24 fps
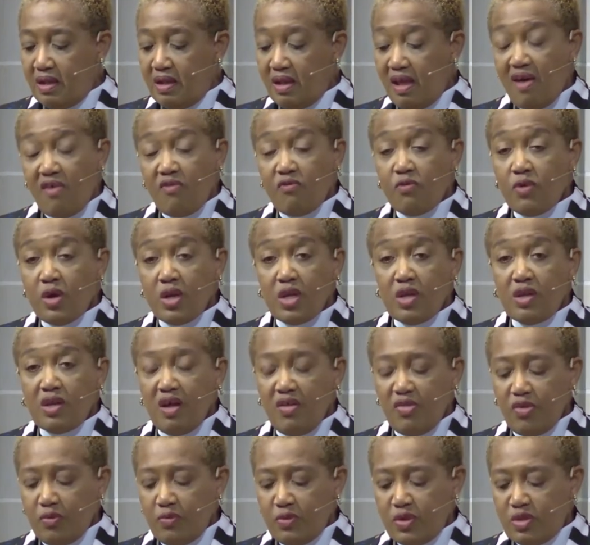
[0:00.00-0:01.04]
Love one
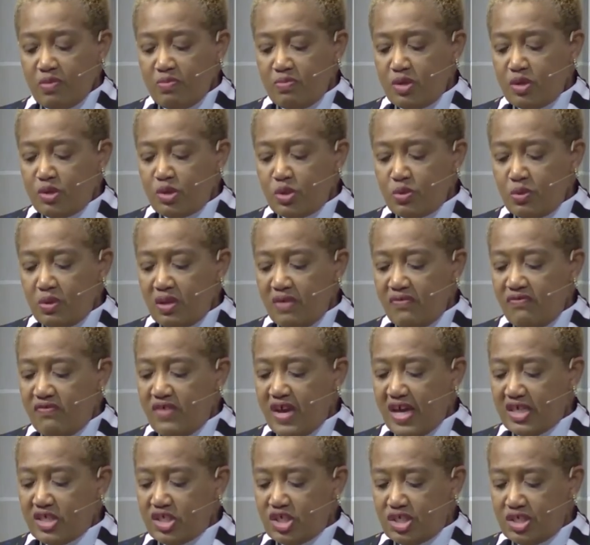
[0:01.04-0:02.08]
another with mutual
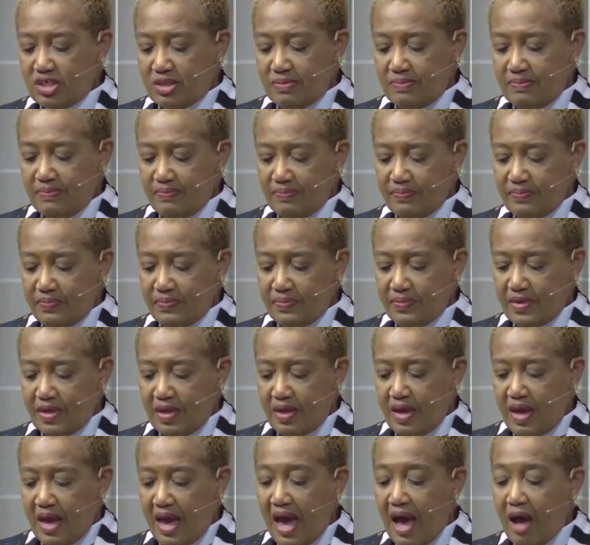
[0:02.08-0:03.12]
affection.
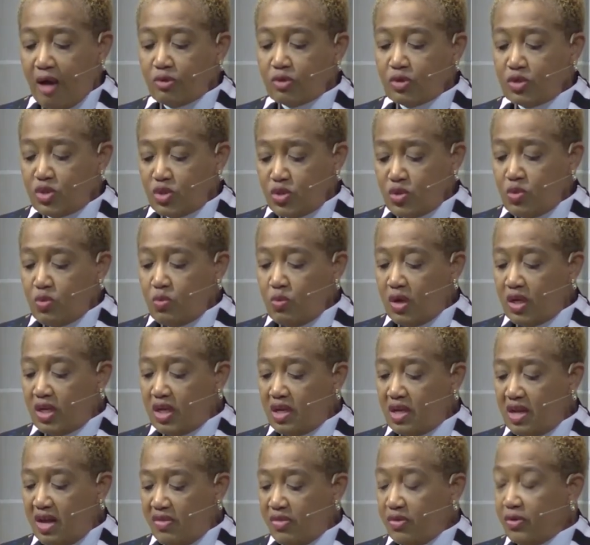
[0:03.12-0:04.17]
Outdo
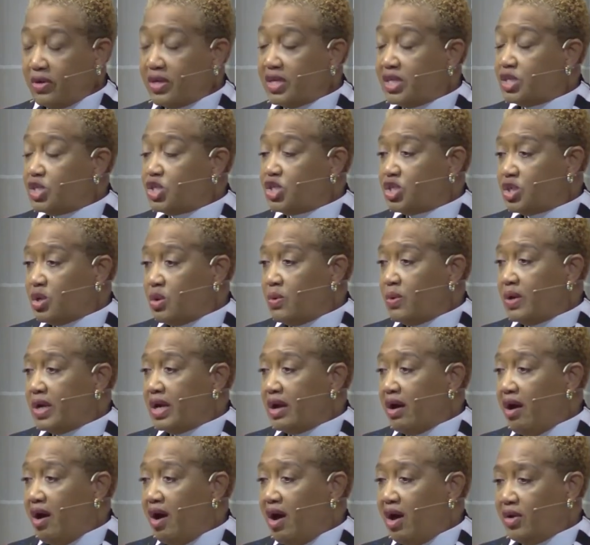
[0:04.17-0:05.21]
one another in
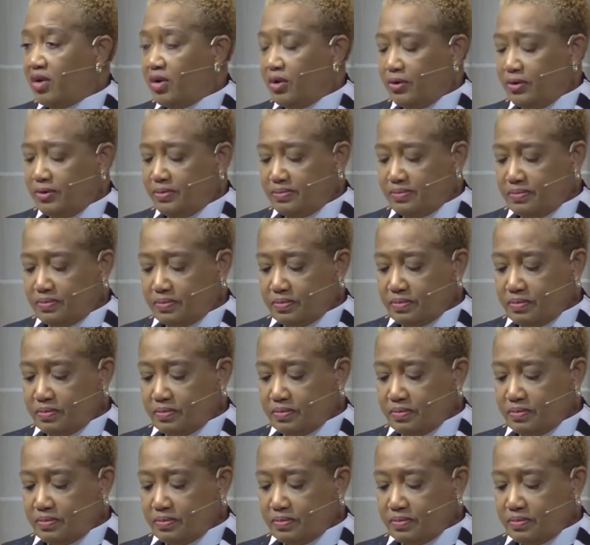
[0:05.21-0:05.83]
showing honor.